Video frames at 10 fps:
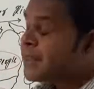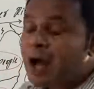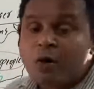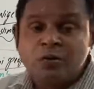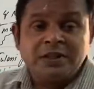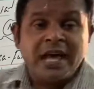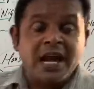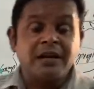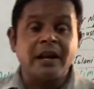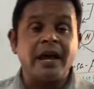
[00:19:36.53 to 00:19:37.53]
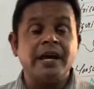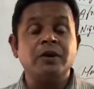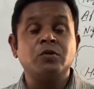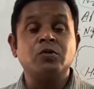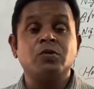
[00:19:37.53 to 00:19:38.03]
how they are
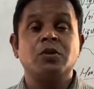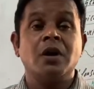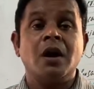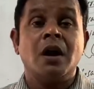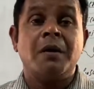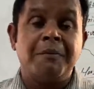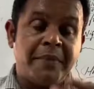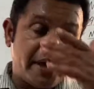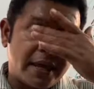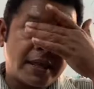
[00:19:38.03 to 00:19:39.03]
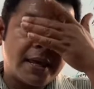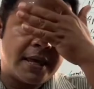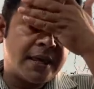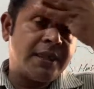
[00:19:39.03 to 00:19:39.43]
trying to make.